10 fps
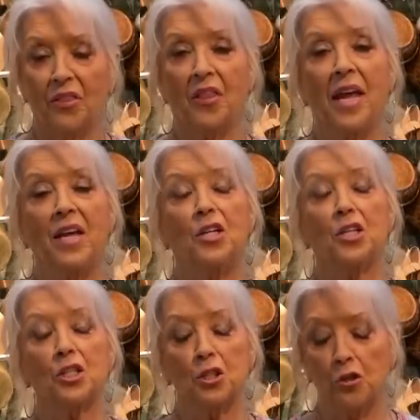they
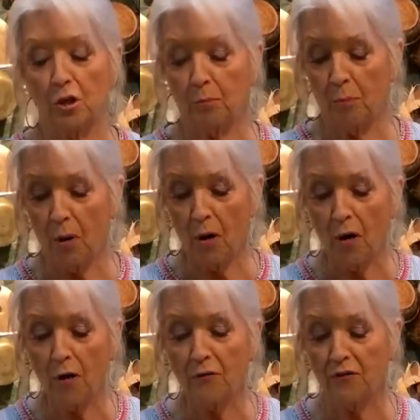just cook
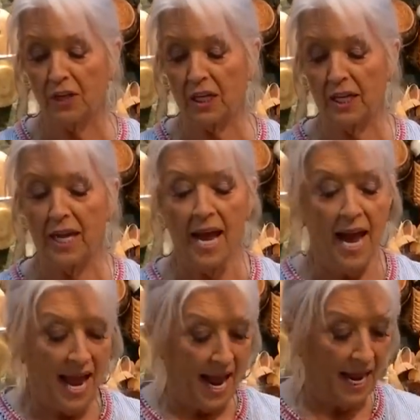perfectly.
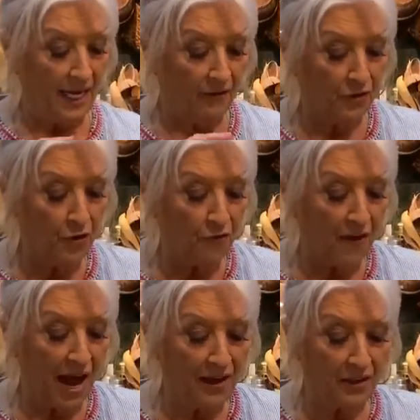And if you
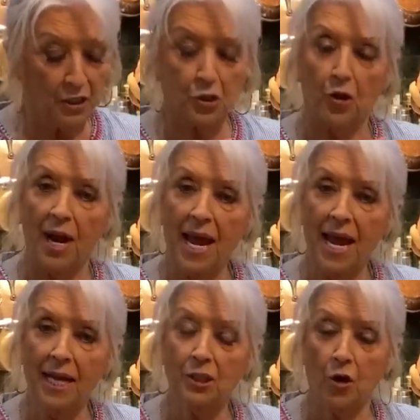find that your
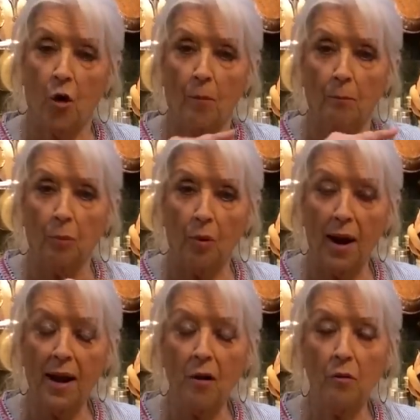eggs are
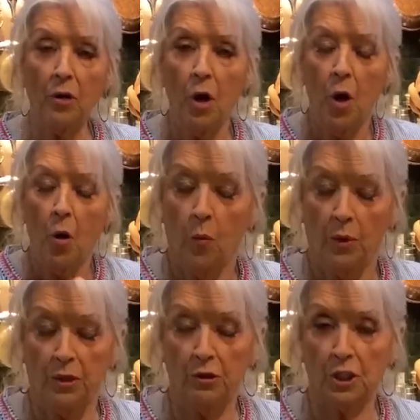brown
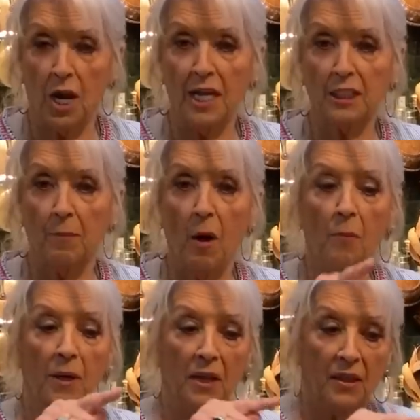when you slice them
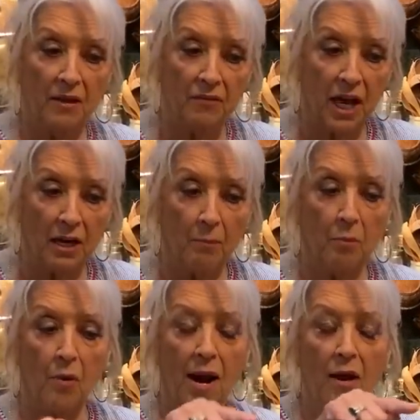open and they've got a
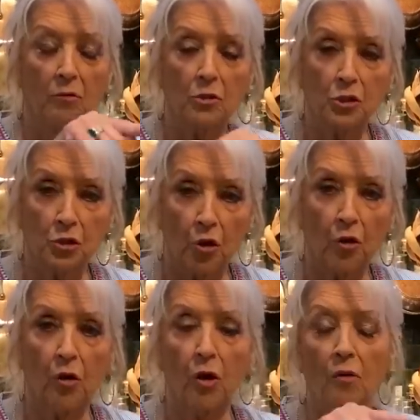brown
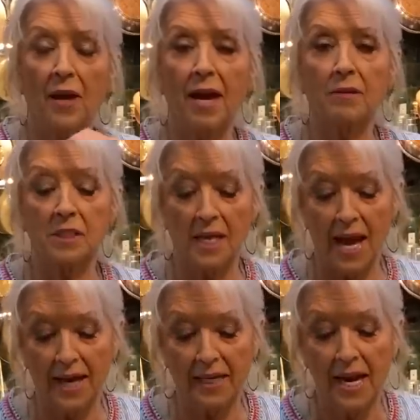circle on the
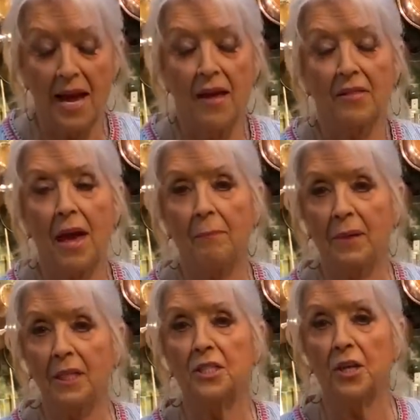outside, that
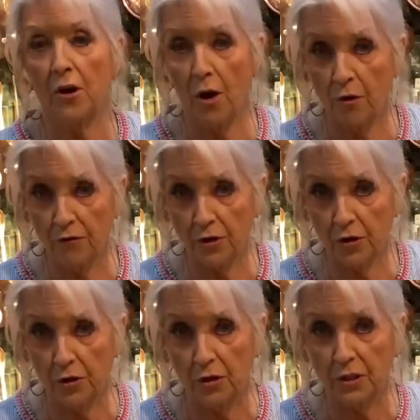means they're
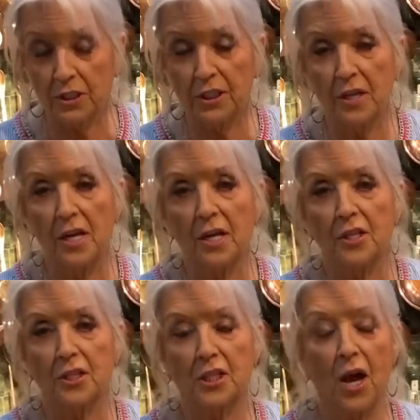overcooked.
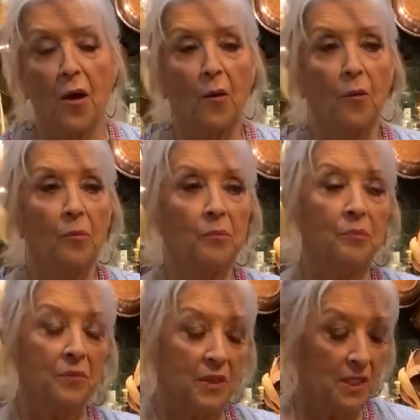So
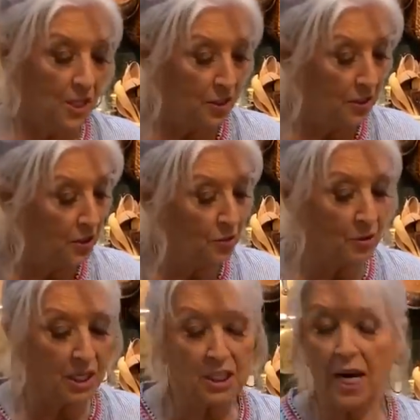you
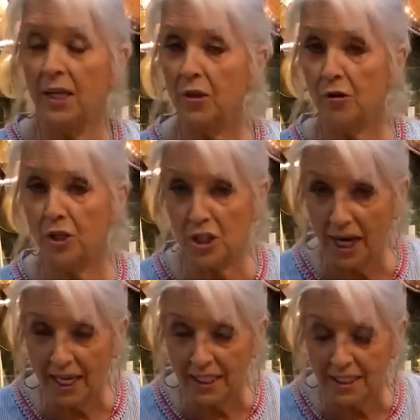can take your
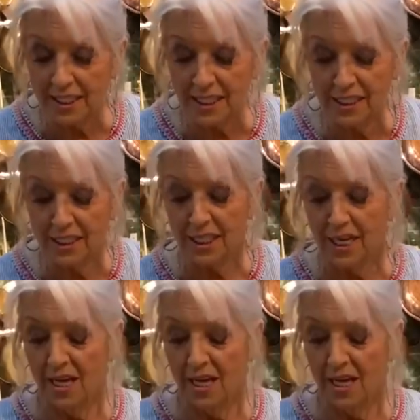chances